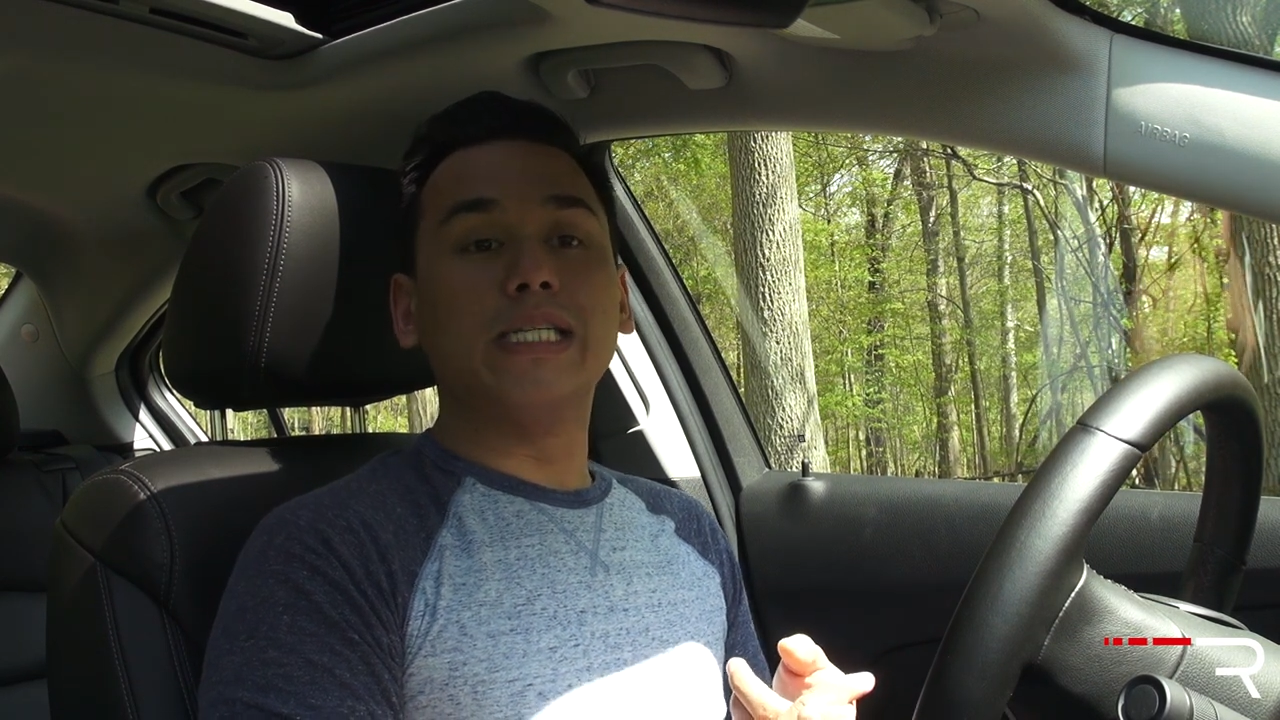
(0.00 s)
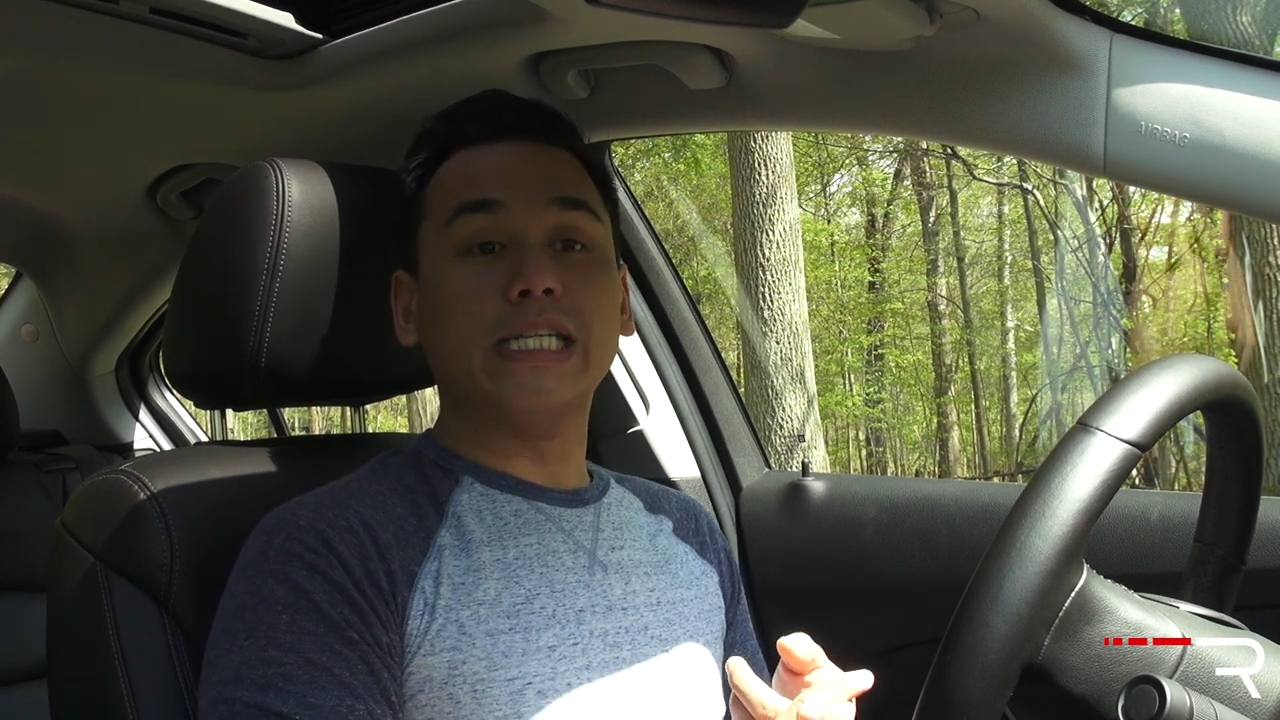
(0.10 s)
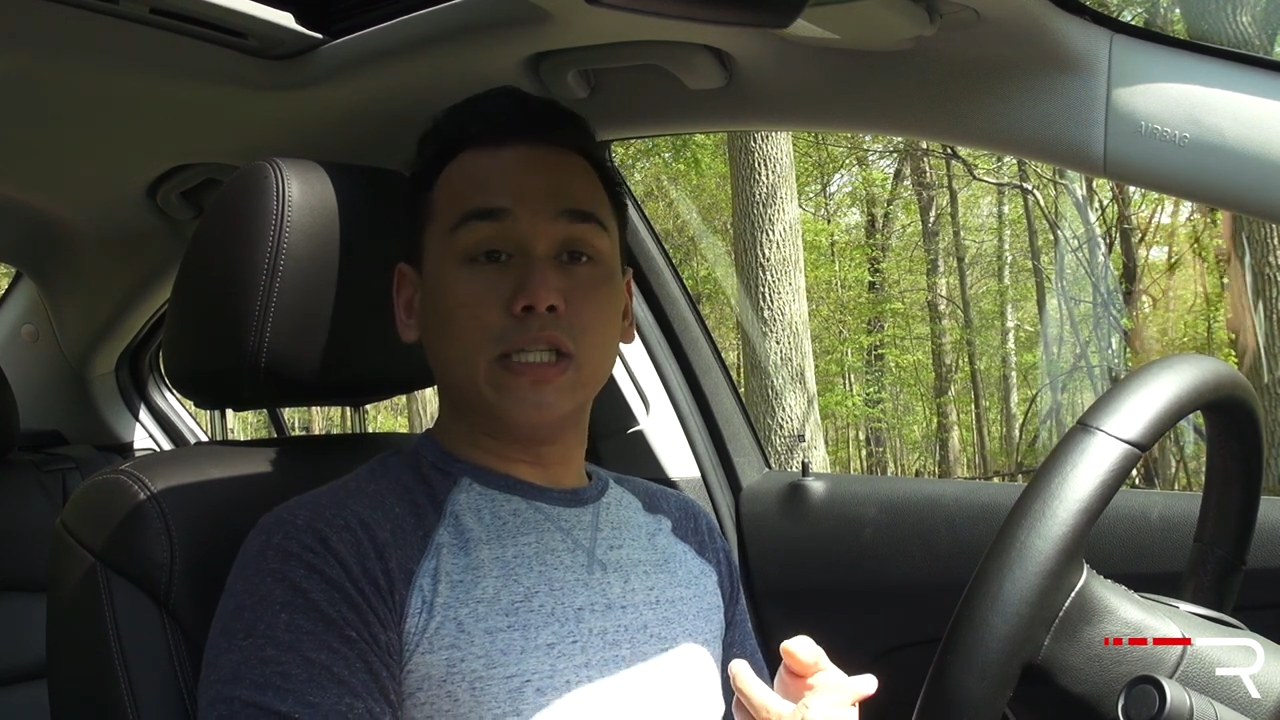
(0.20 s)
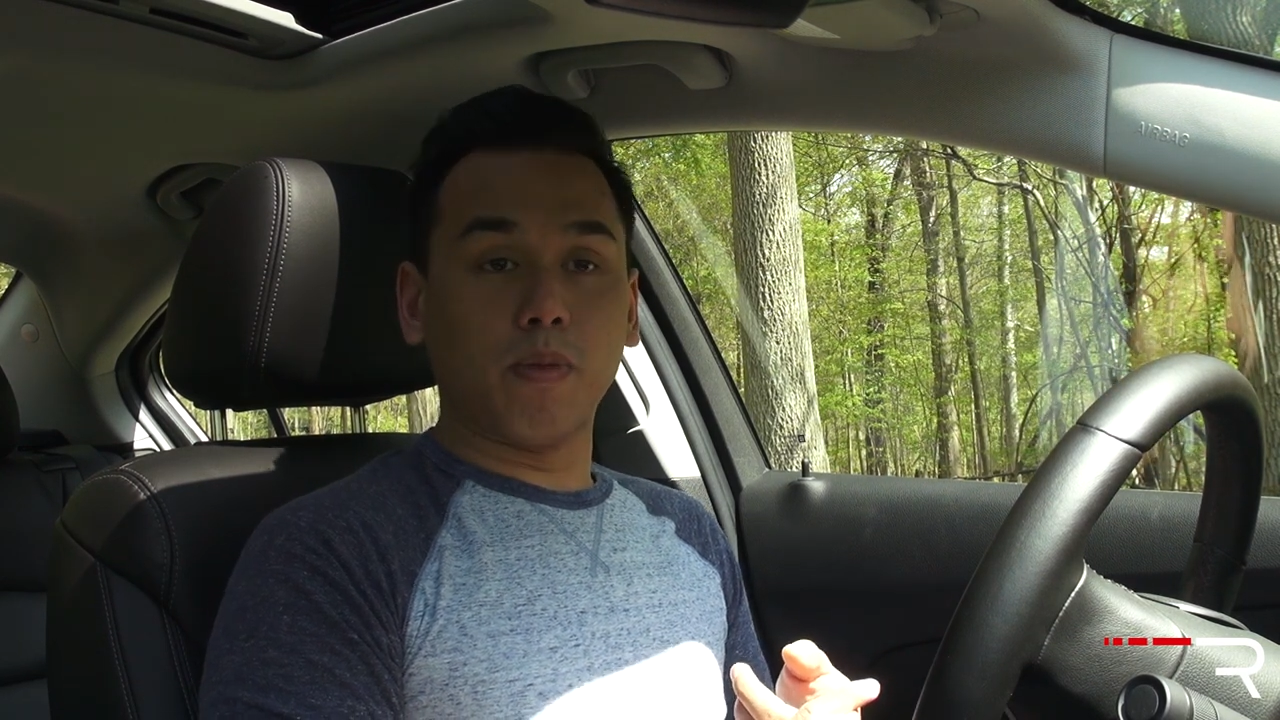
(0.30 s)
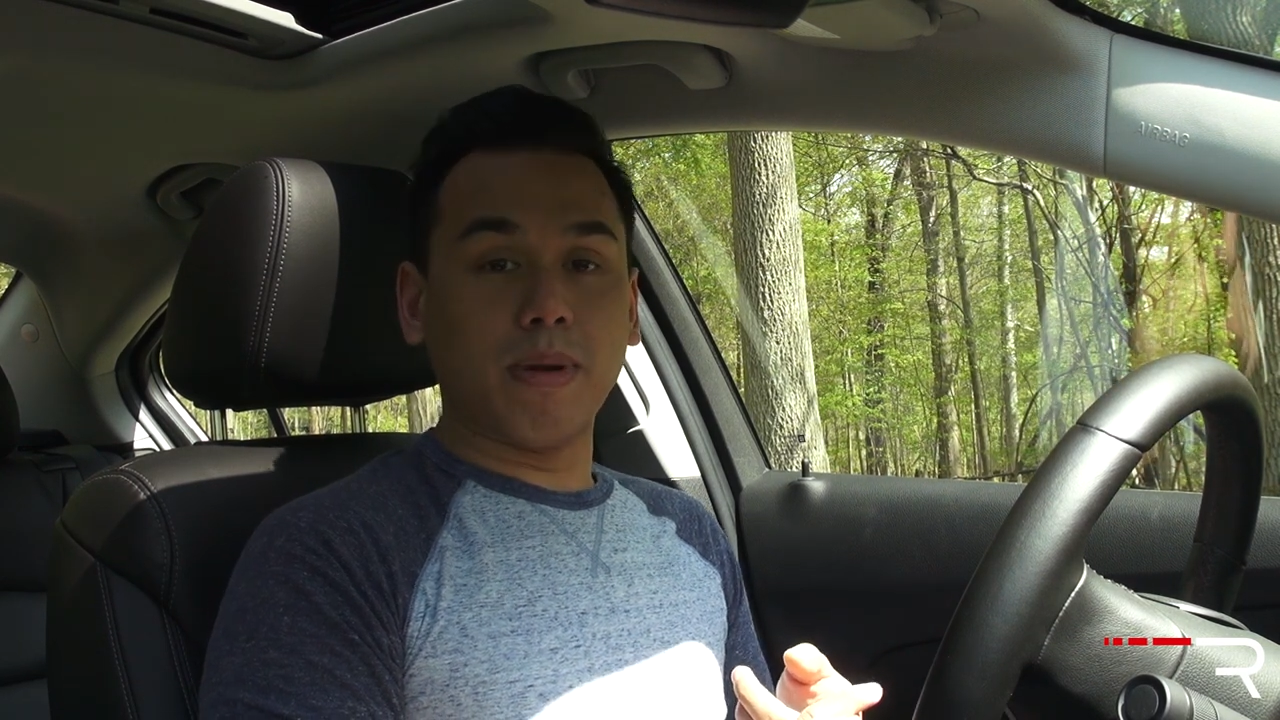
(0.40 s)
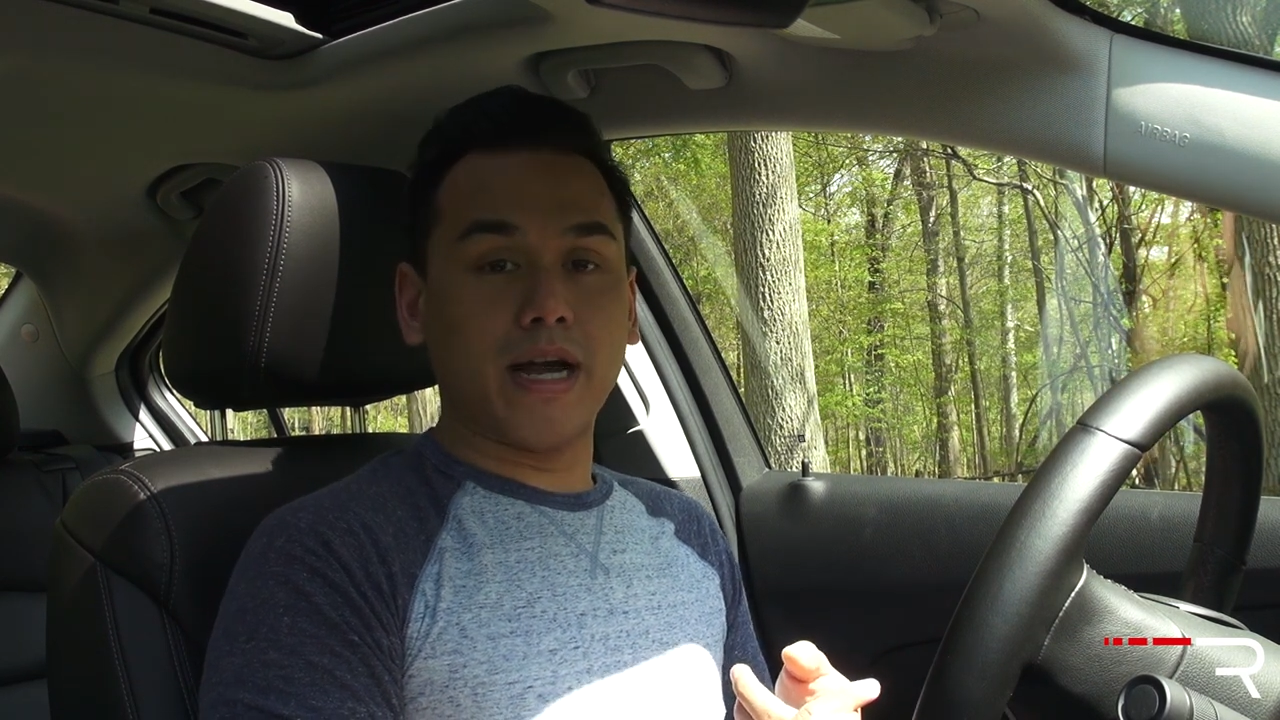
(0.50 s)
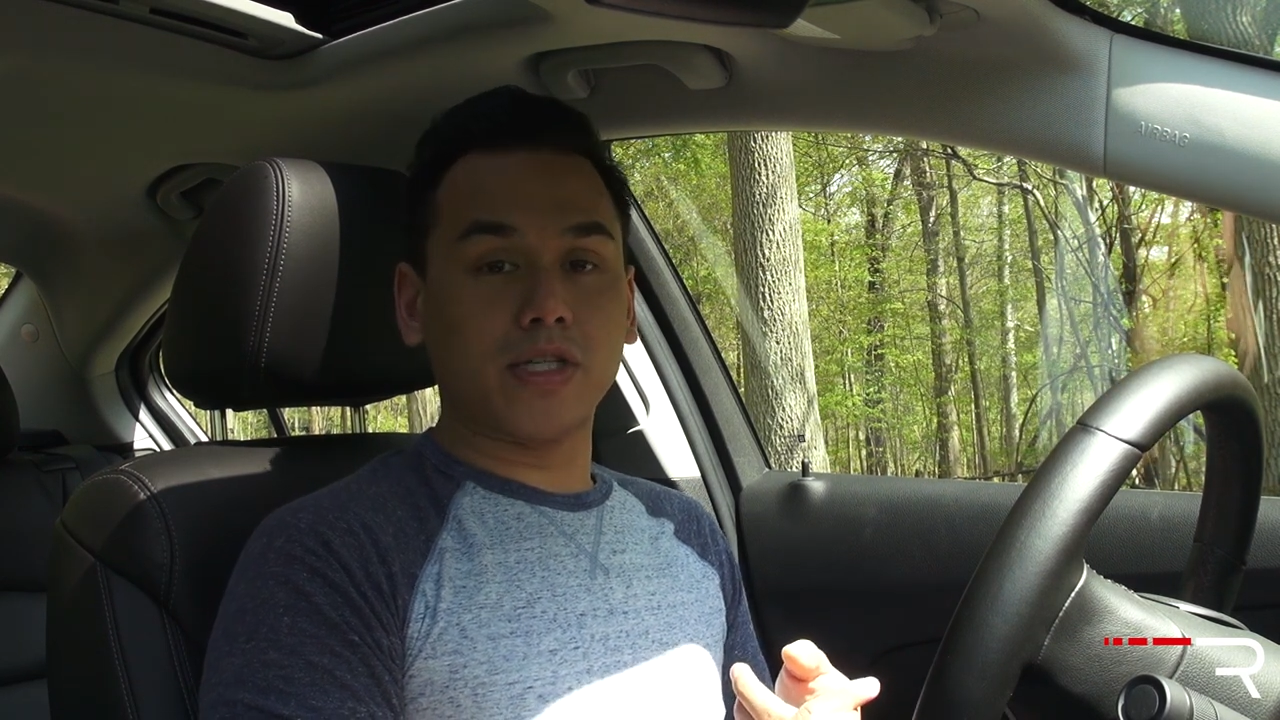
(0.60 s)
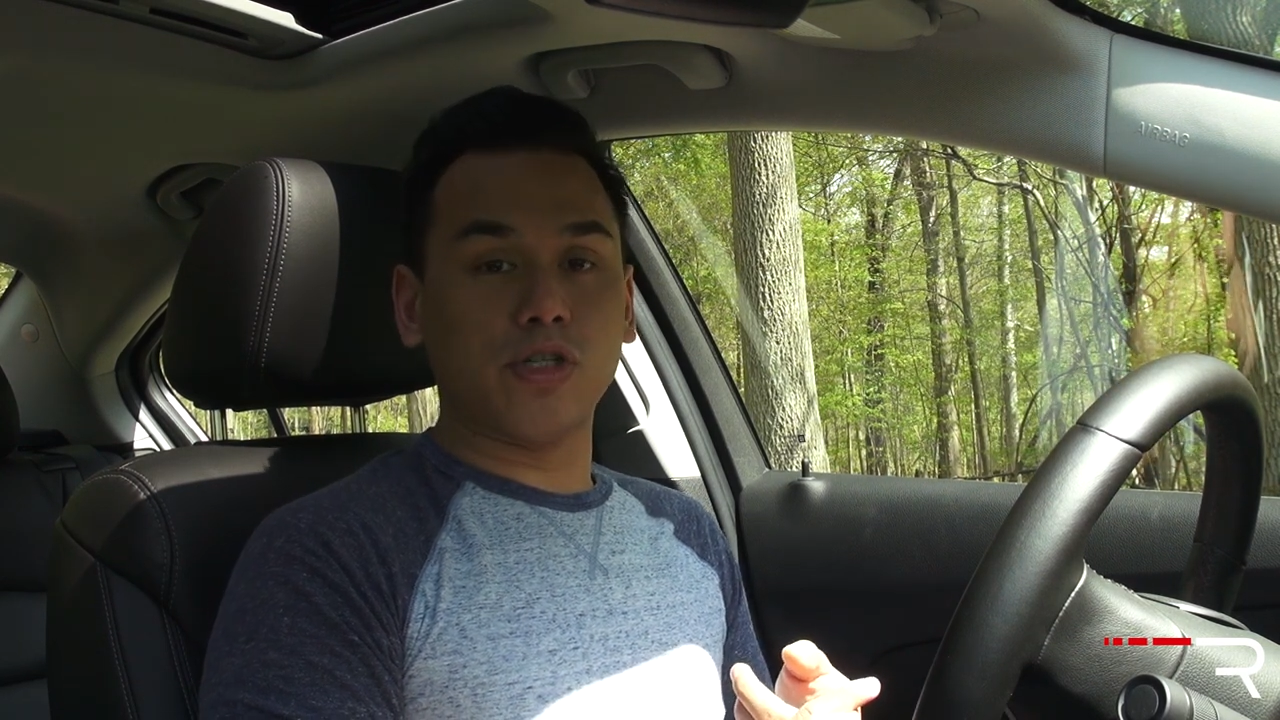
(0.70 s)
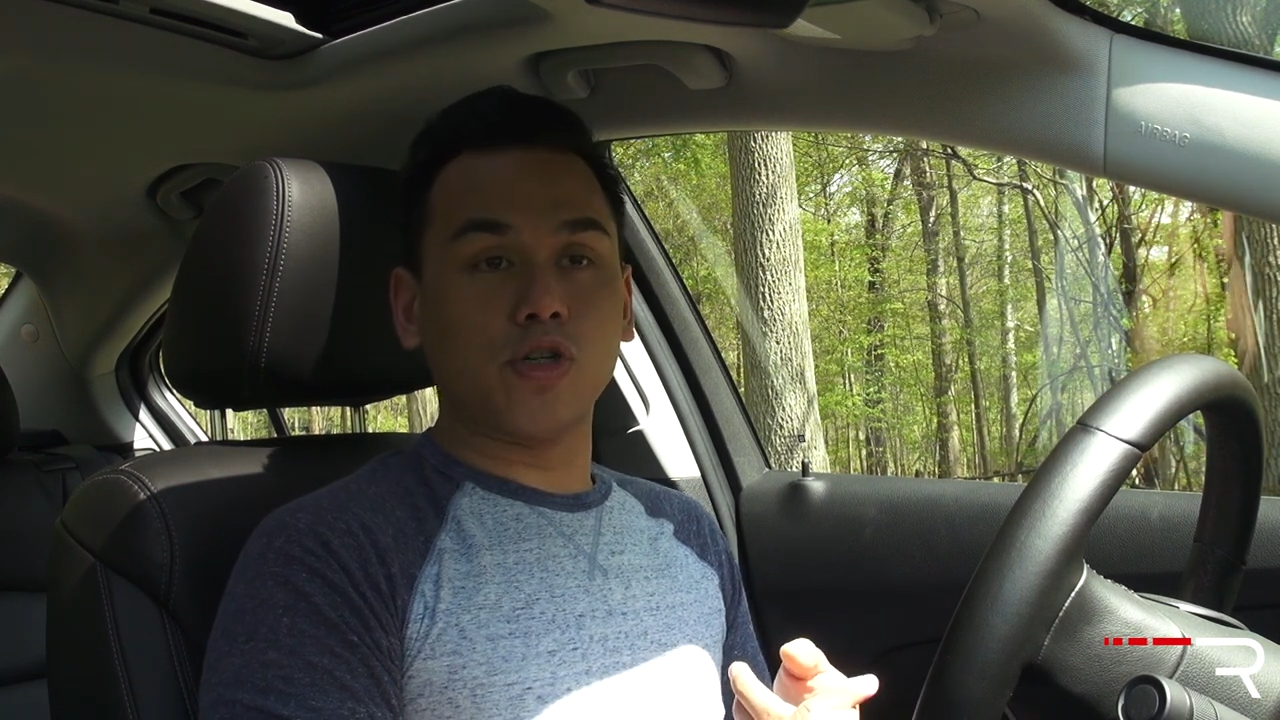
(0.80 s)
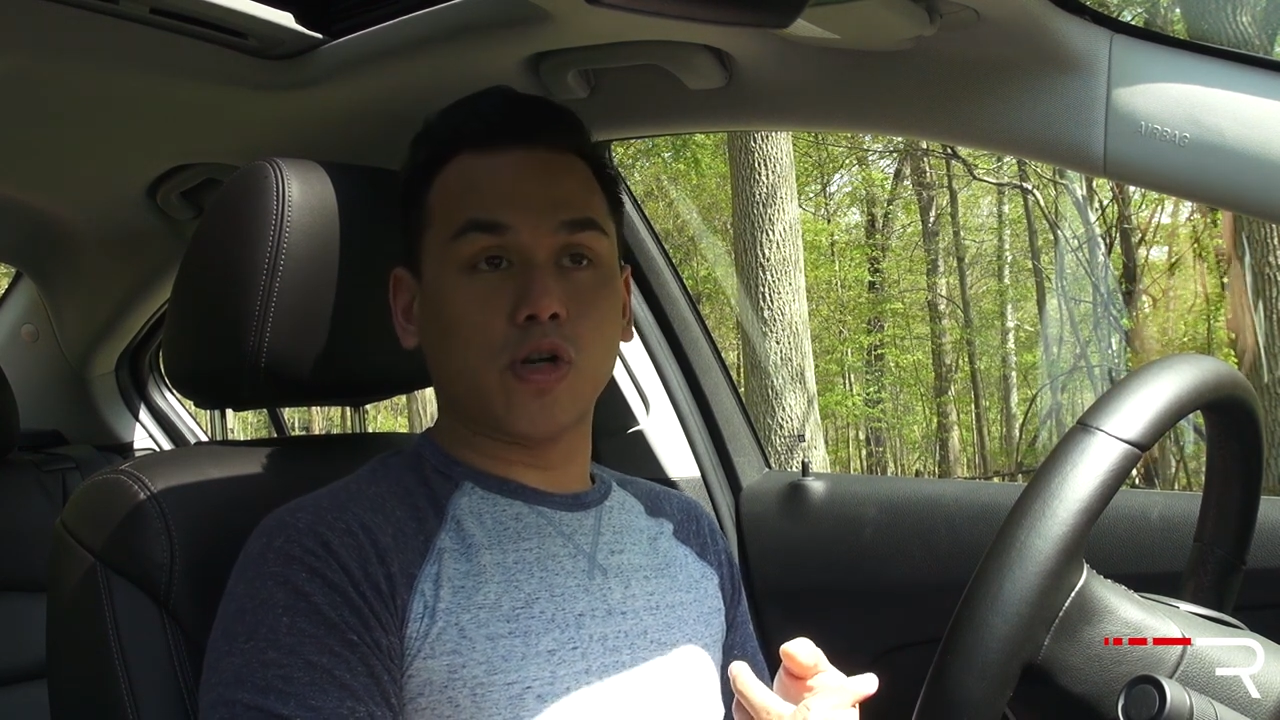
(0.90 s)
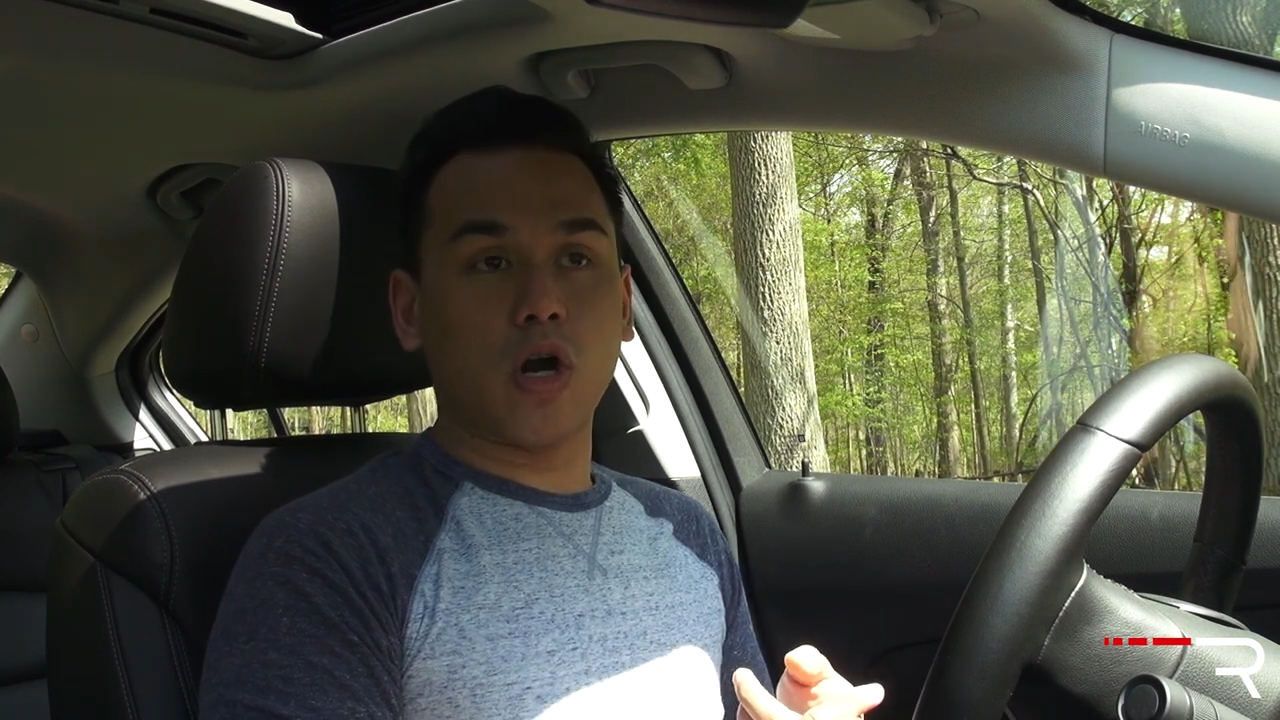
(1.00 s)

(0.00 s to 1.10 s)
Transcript: diesel passenger